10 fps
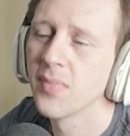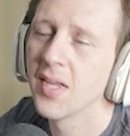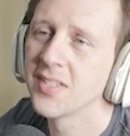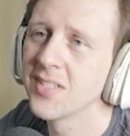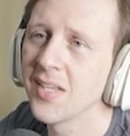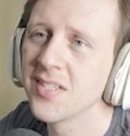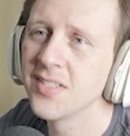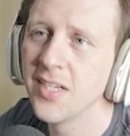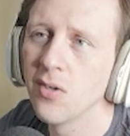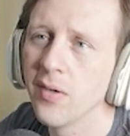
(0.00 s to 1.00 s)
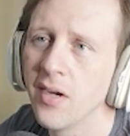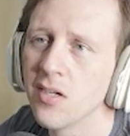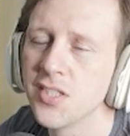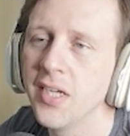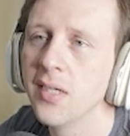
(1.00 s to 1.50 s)
It's not the 0
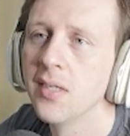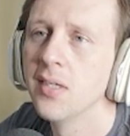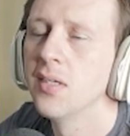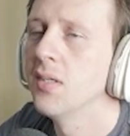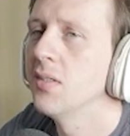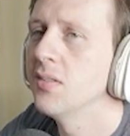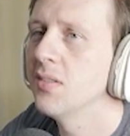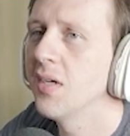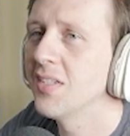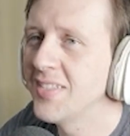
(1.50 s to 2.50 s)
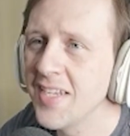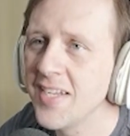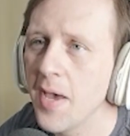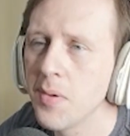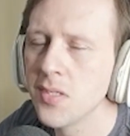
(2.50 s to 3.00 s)
energy, 10
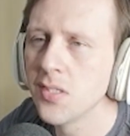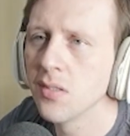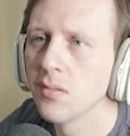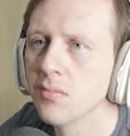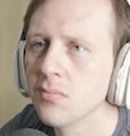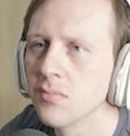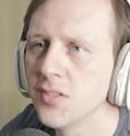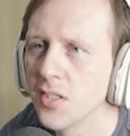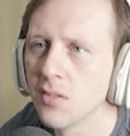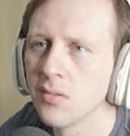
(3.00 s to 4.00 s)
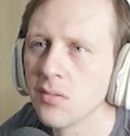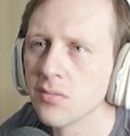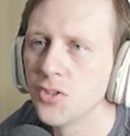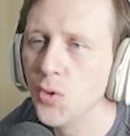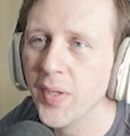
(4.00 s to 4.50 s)
damage, deal
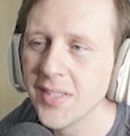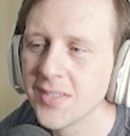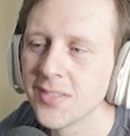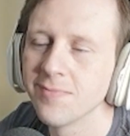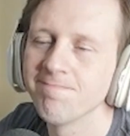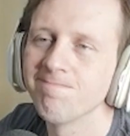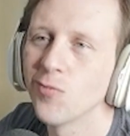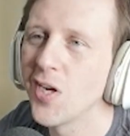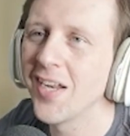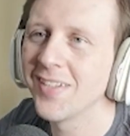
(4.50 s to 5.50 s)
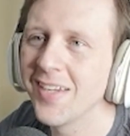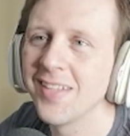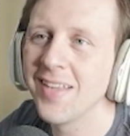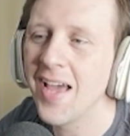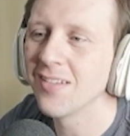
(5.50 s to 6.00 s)
2 hits. We're not
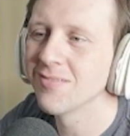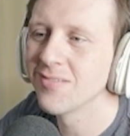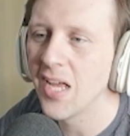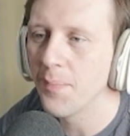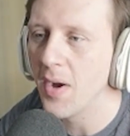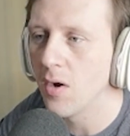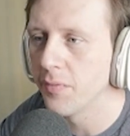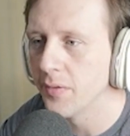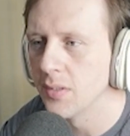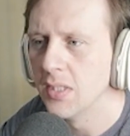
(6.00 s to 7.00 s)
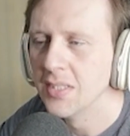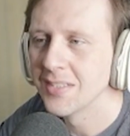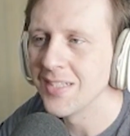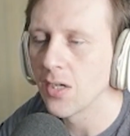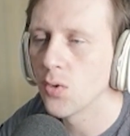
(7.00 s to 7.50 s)
getting that. It's not powerful.
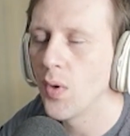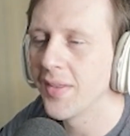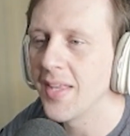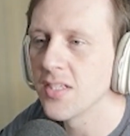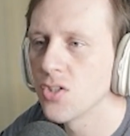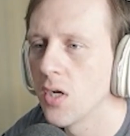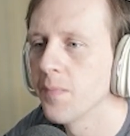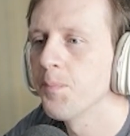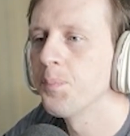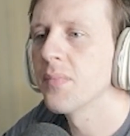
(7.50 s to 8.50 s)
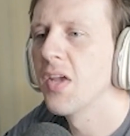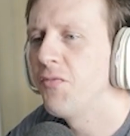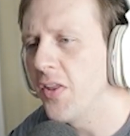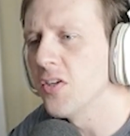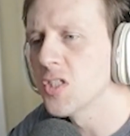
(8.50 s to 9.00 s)
It's not quite that strong.
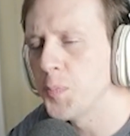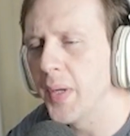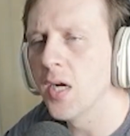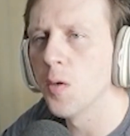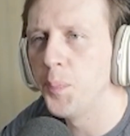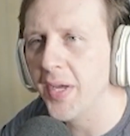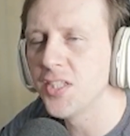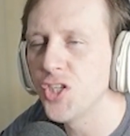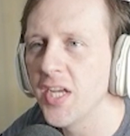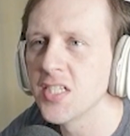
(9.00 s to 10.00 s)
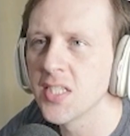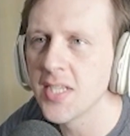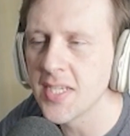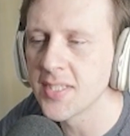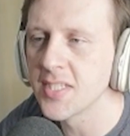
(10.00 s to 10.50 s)
Feather Spear, big change to
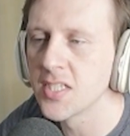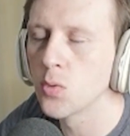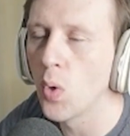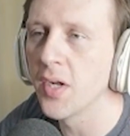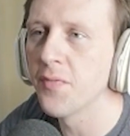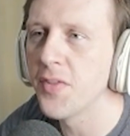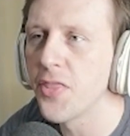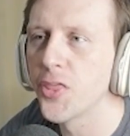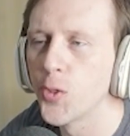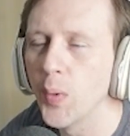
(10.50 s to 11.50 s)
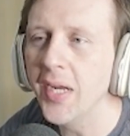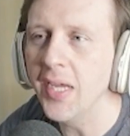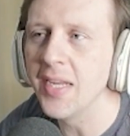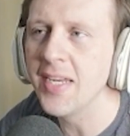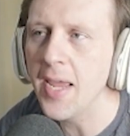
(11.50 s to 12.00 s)
this. This is one of the 3
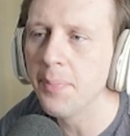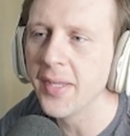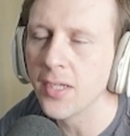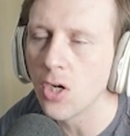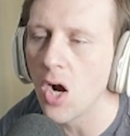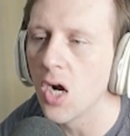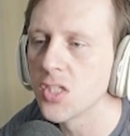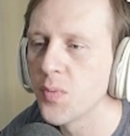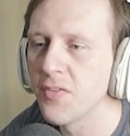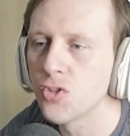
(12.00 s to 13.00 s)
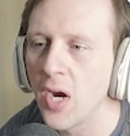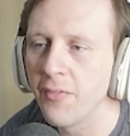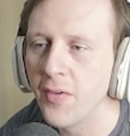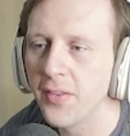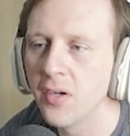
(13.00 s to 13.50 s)
enabling cards. We have
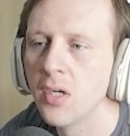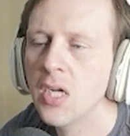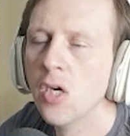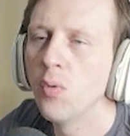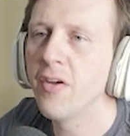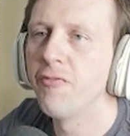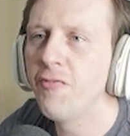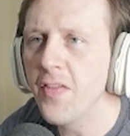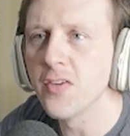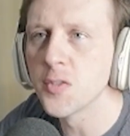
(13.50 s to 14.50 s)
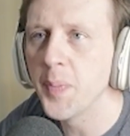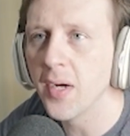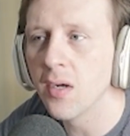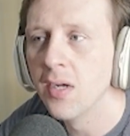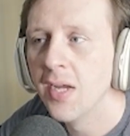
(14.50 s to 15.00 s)
Tri-Feather, we have Feather
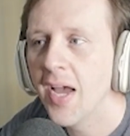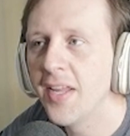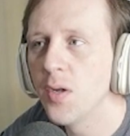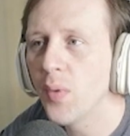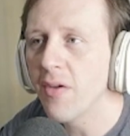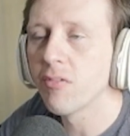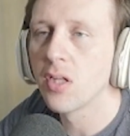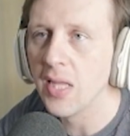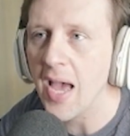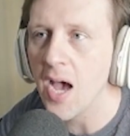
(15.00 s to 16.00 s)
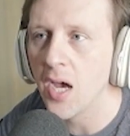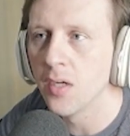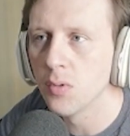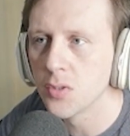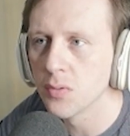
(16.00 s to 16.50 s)
Spear, and then we have Cloud,
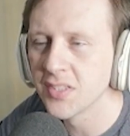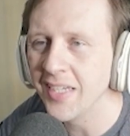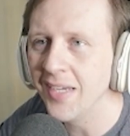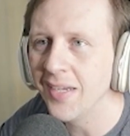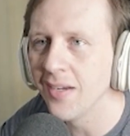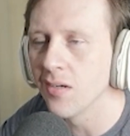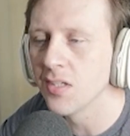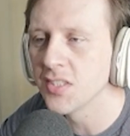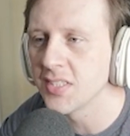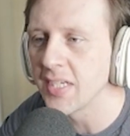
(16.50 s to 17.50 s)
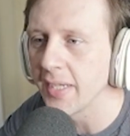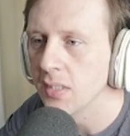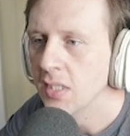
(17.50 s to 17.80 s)
which we'll see here in just a second.